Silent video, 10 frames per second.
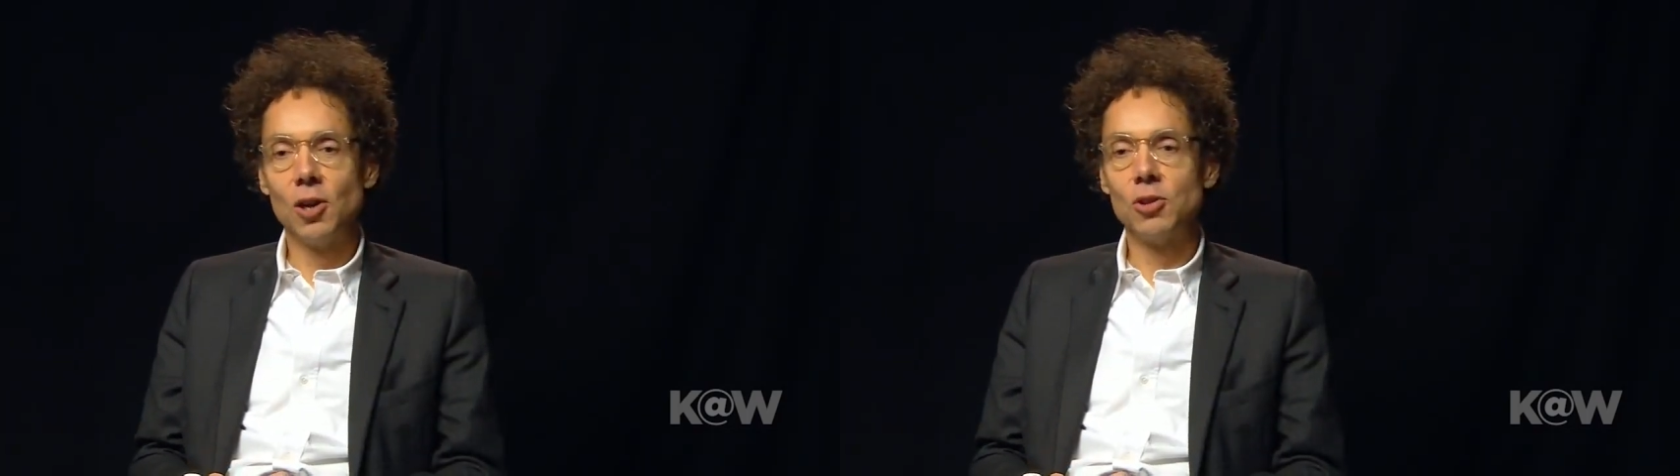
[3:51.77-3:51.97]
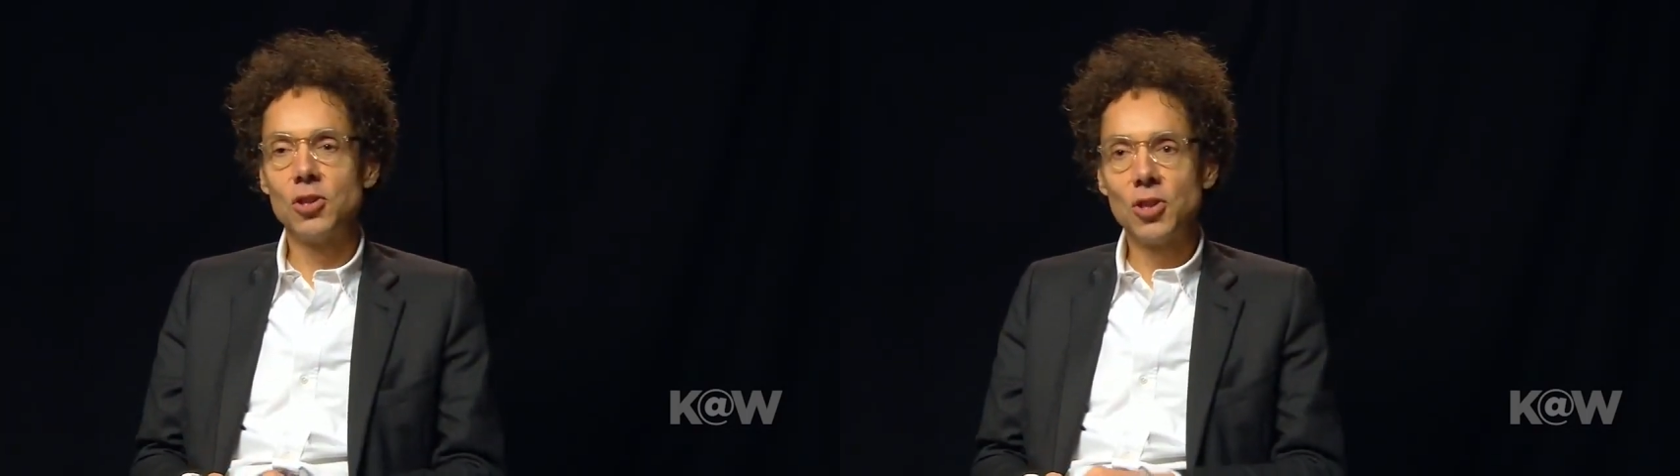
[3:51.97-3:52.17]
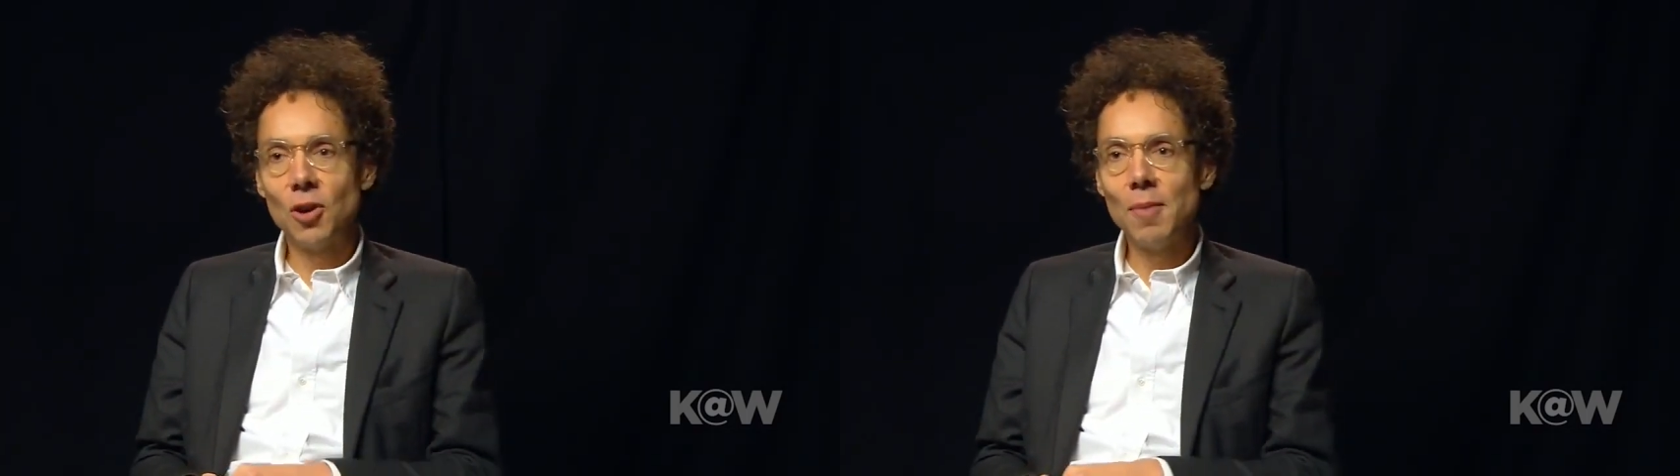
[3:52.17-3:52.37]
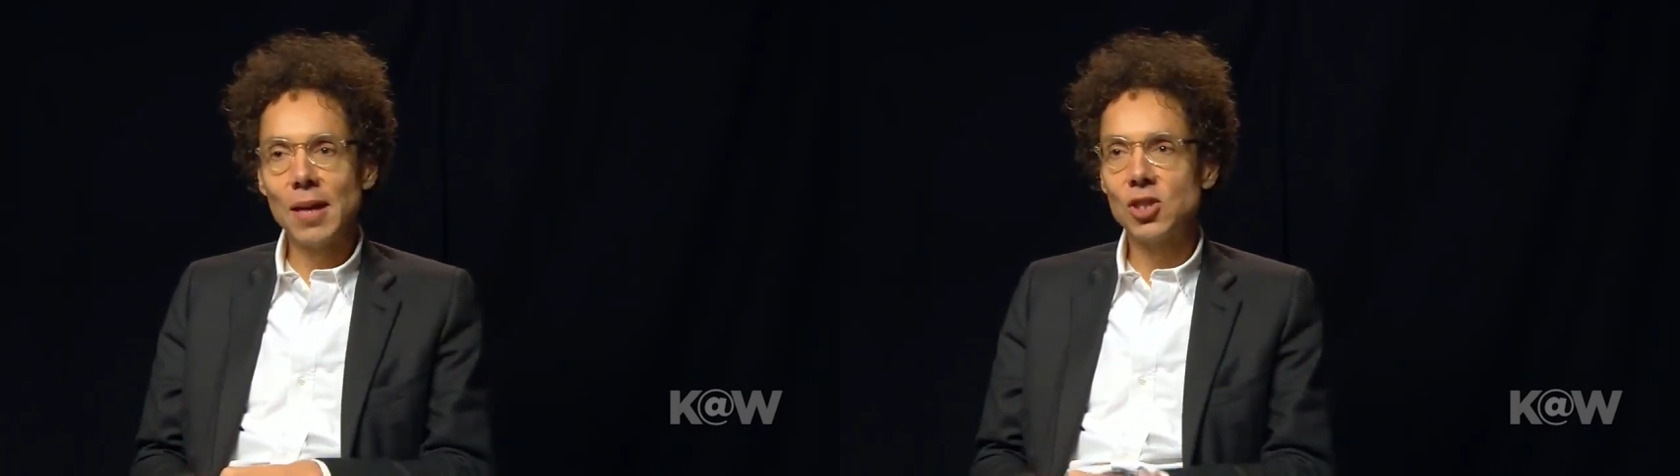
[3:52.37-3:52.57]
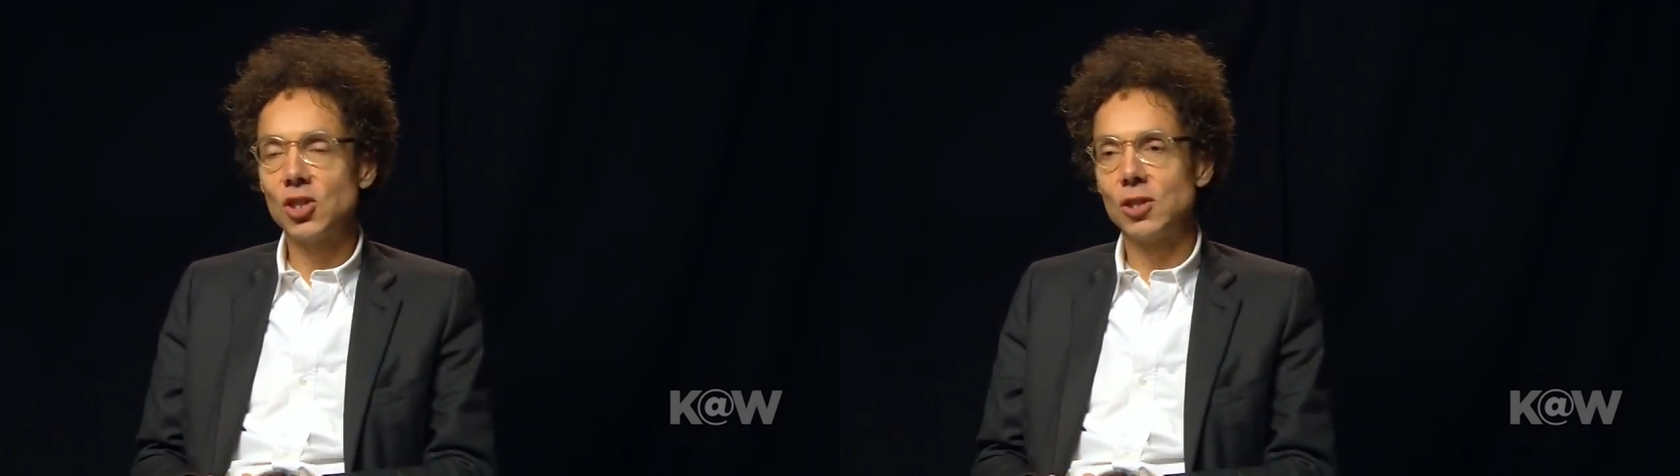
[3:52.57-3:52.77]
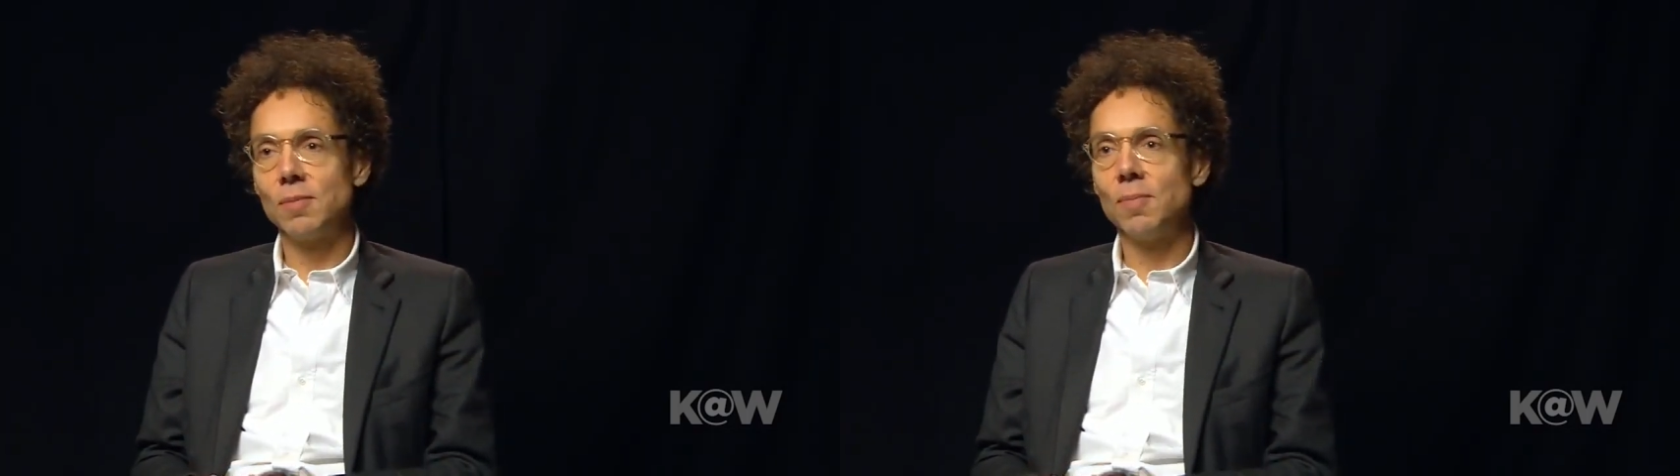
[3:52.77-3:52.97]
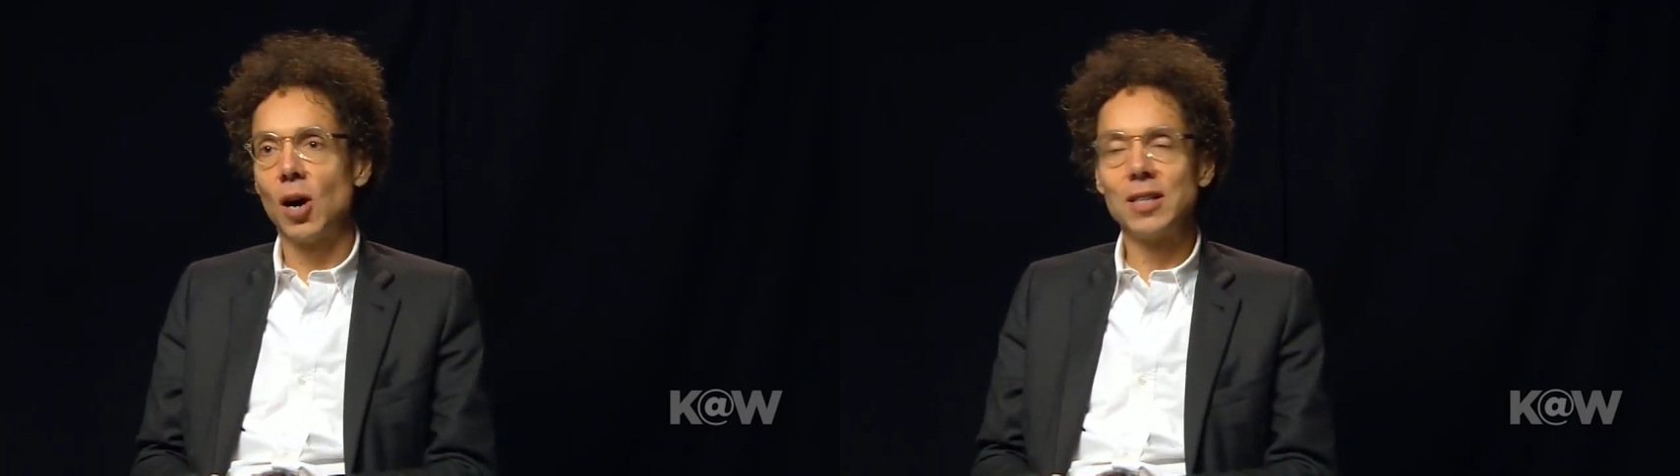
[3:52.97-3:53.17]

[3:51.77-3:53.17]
so much